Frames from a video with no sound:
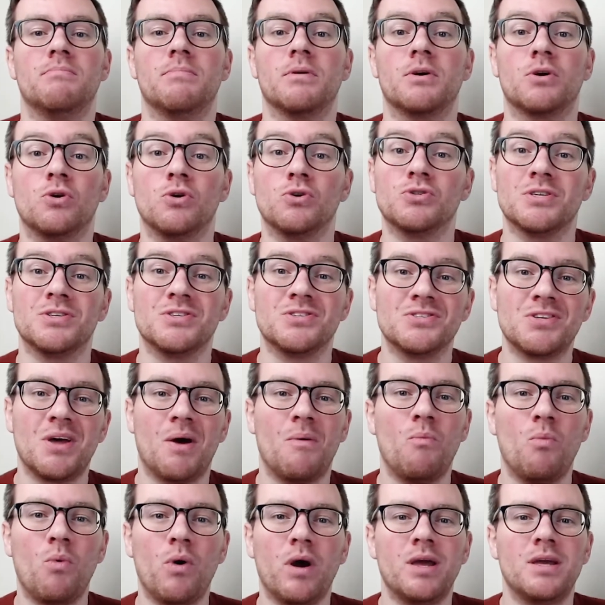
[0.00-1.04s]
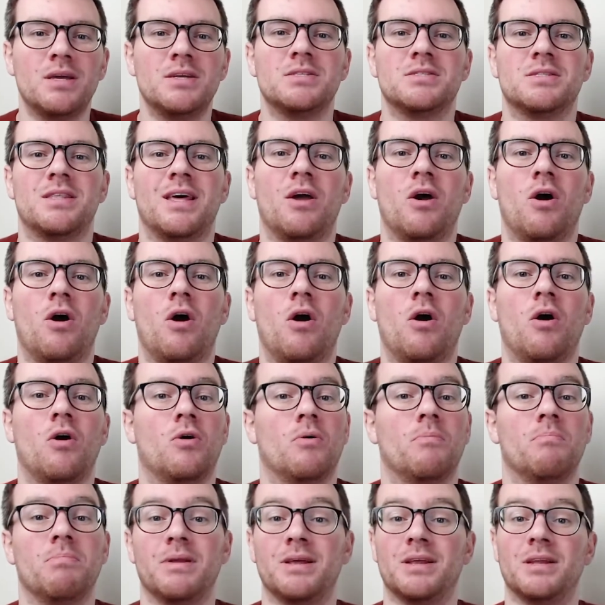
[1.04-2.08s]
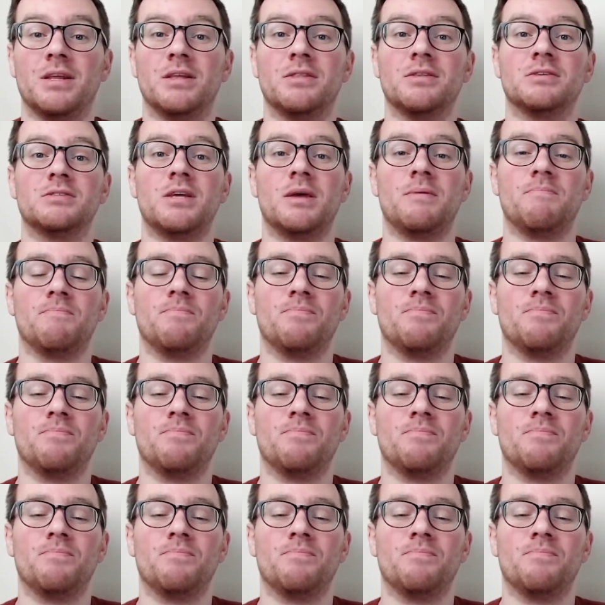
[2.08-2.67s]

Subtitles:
because in some ways they are completely the same,